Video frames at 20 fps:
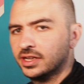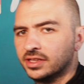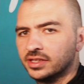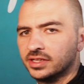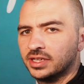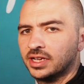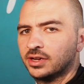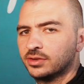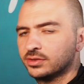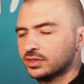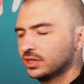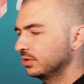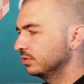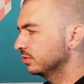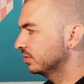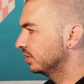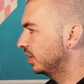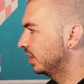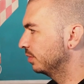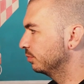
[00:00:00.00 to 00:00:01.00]
the countdown
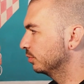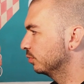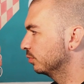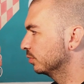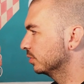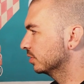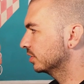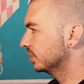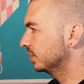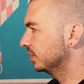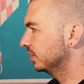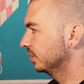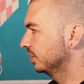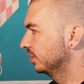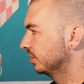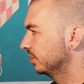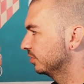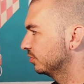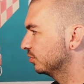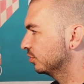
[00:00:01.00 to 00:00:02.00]
timer working.
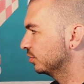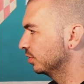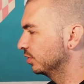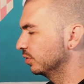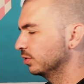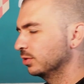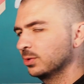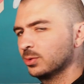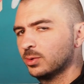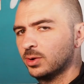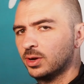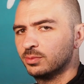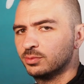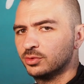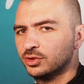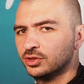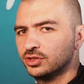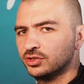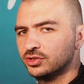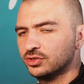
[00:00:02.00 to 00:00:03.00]
So I'm
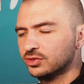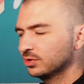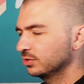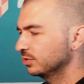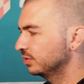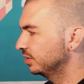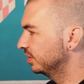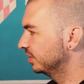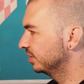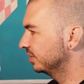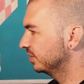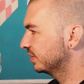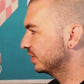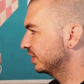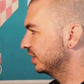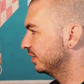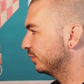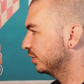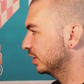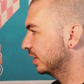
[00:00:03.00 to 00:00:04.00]
gonna start it and
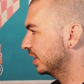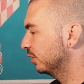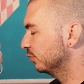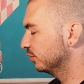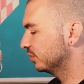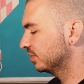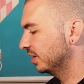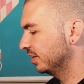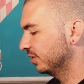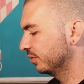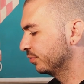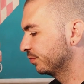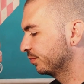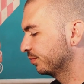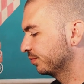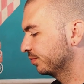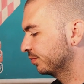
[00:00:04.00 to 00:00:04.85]
see if it counts down.